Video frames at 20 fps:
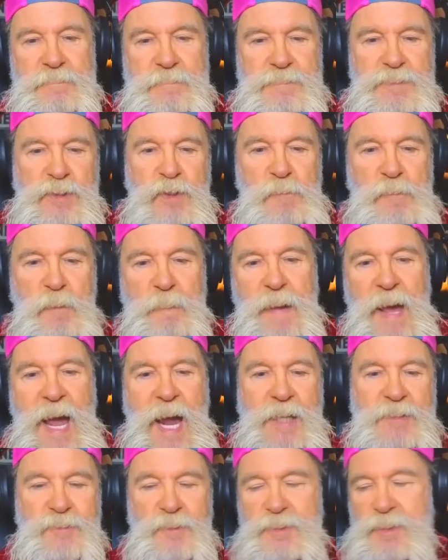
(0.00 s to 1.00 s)

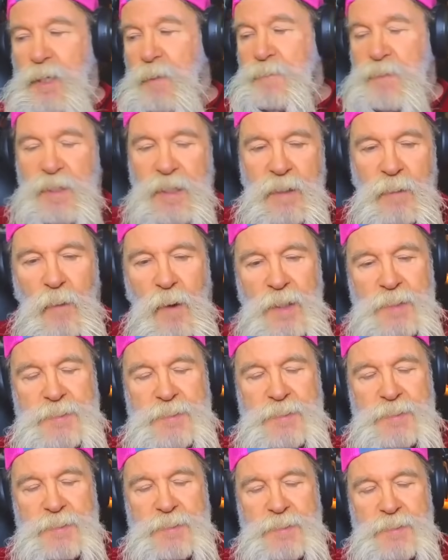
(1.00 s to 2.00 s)
Supermax or something and watch
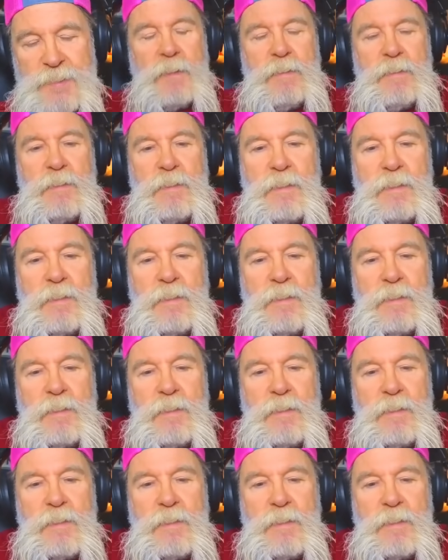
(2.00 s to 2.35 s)
something.